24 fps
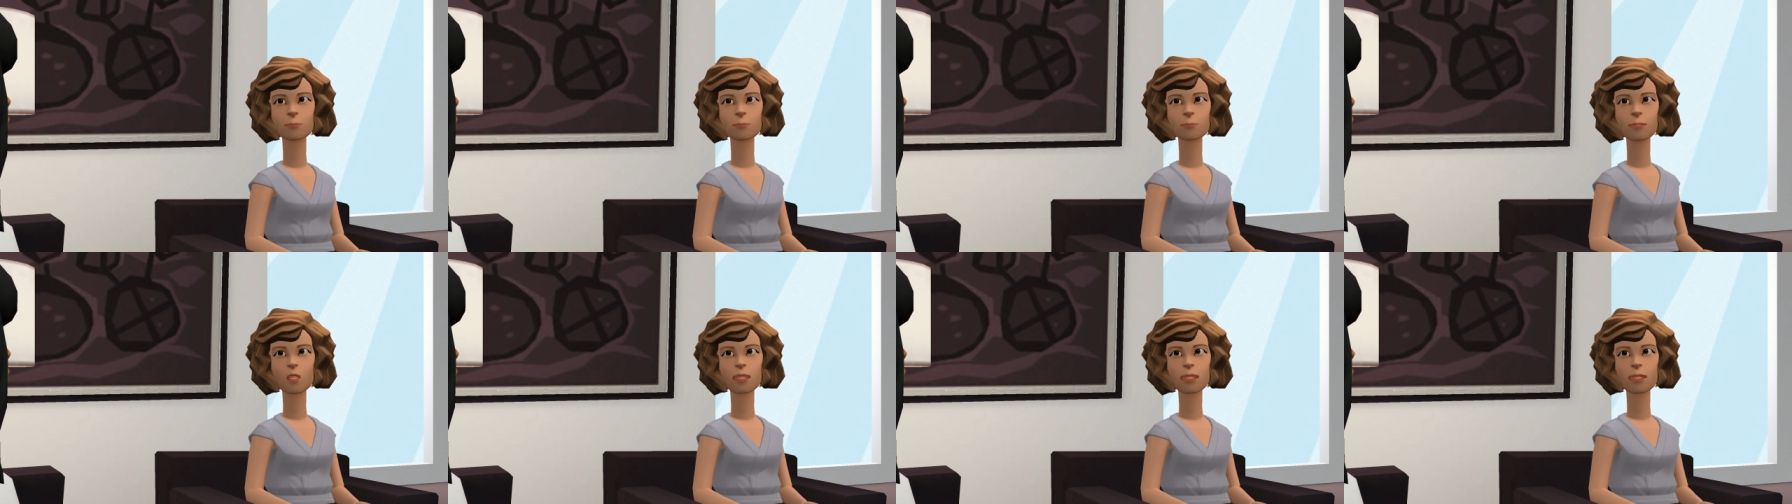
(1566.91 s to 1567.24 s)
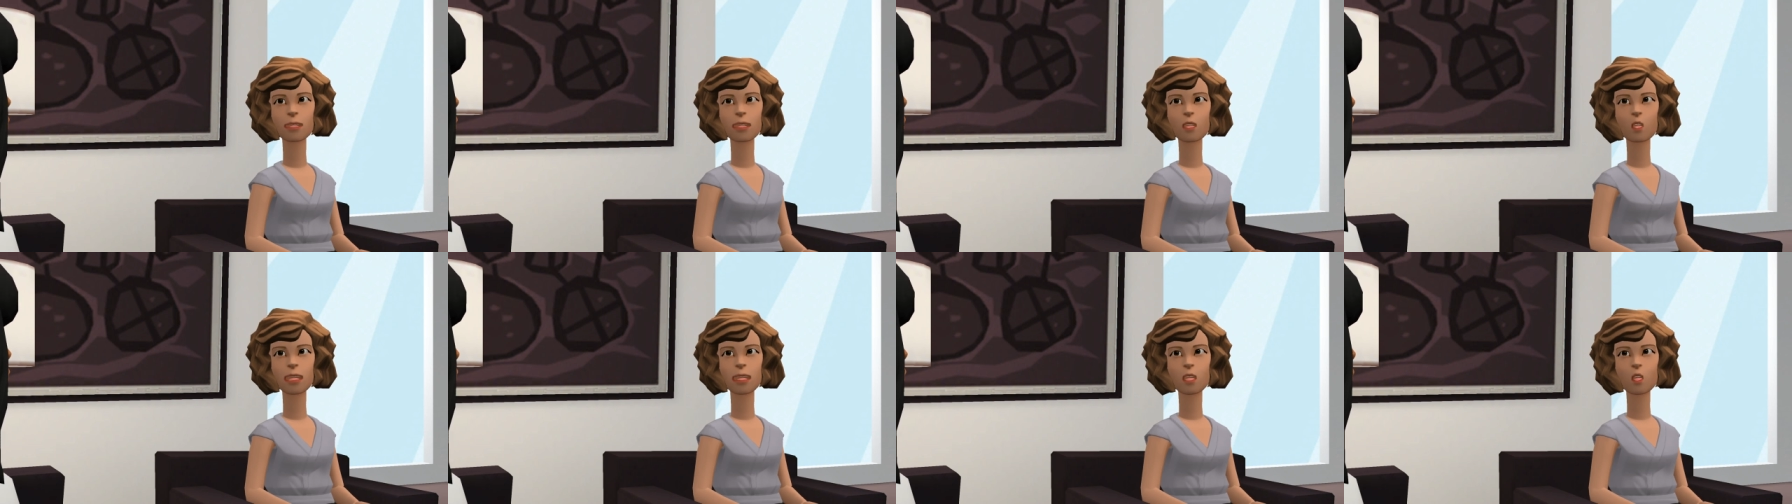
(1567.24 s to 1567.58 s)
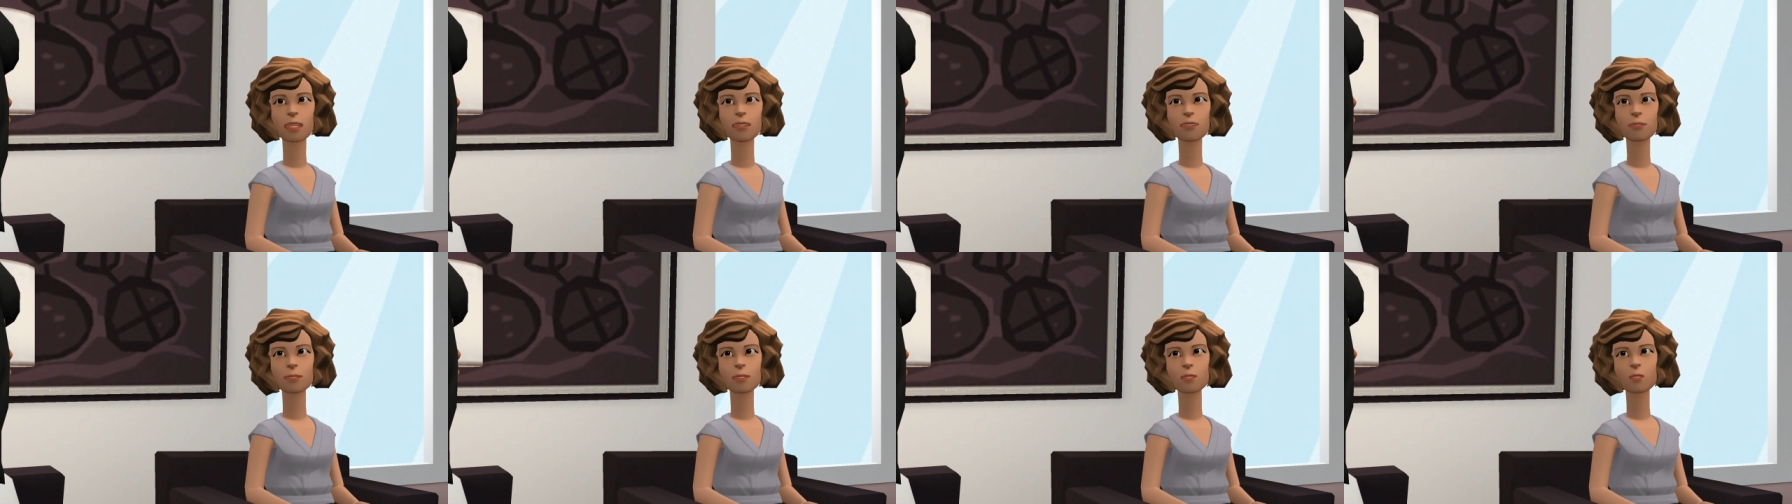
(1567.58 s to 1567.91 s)
Why do
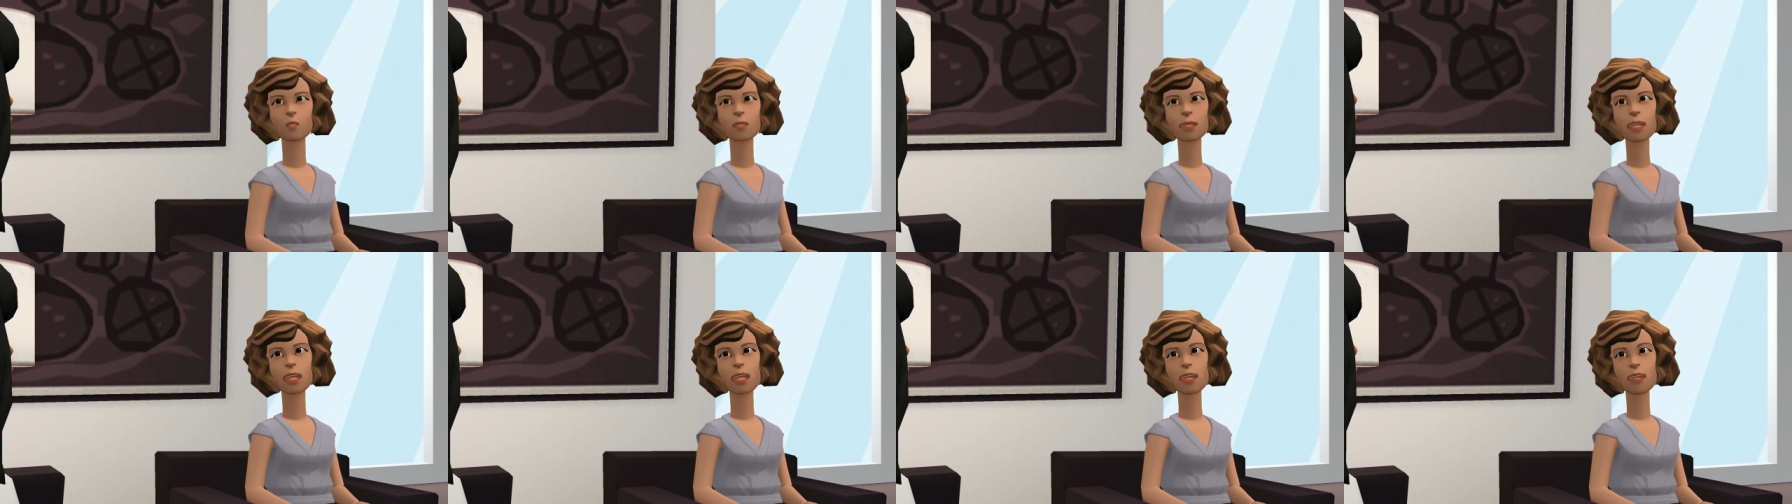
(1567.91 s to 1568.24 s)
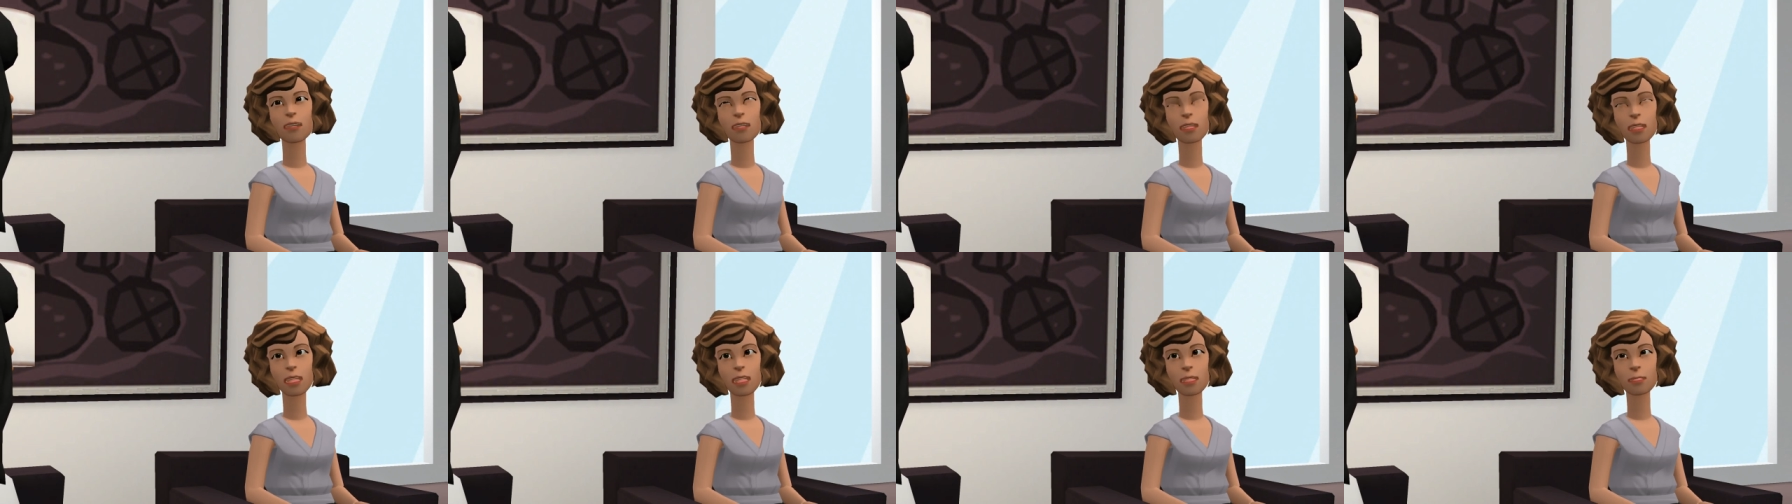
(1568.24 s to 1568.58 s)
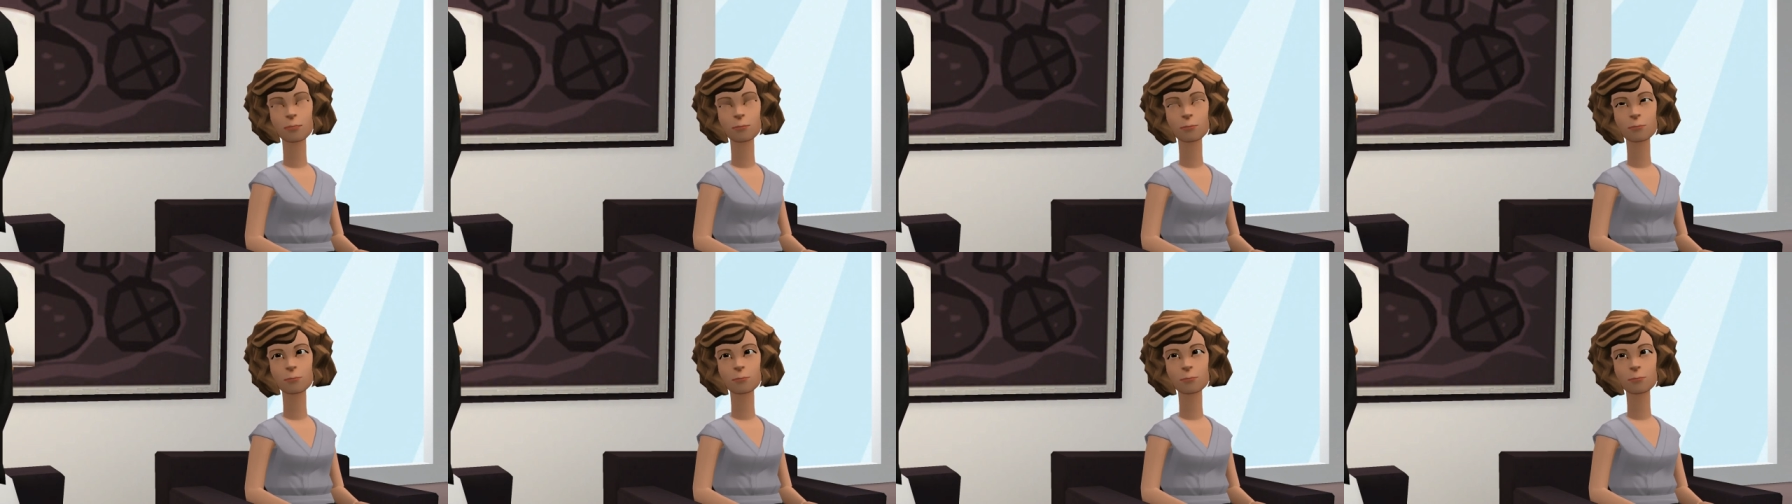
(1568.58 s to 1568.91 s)
you have so little faith?